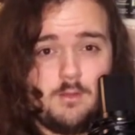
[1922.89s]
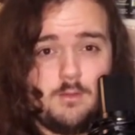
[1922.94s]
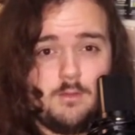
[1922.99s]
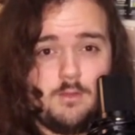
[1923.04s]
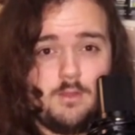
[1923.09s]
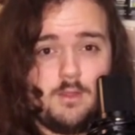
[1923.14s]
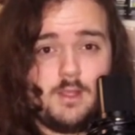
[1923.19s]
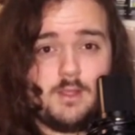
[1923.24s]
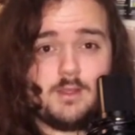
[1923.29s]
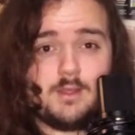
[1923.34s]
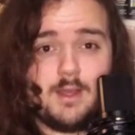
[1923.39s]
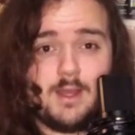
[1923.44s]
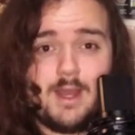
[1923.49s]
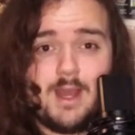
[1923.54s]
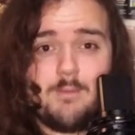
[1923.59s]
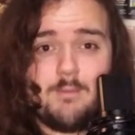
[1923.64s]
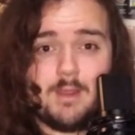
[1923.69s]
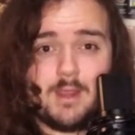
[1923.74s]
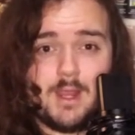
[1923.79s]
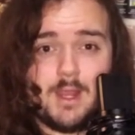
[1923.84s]
The
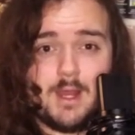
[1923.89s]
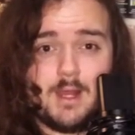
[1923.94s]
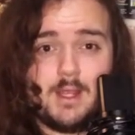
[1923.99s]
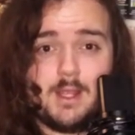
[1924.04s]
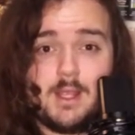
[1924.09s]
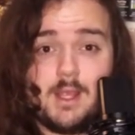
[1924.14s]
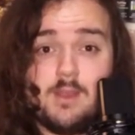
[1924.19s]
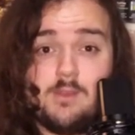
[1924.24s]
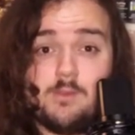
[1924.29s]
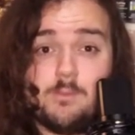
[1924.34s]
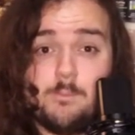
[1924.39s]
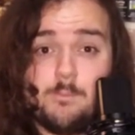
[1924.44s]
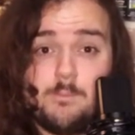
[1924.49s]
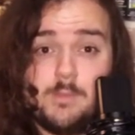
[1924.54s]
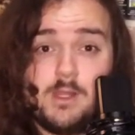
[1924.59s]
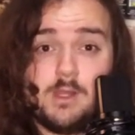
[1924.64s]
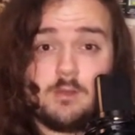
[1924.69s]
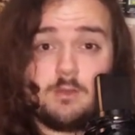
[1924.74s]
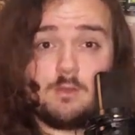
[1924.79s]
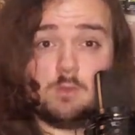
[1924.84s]
time mechanic is
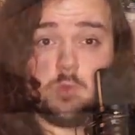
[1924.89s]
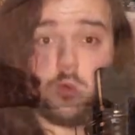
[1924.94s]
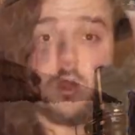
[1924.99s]
meant to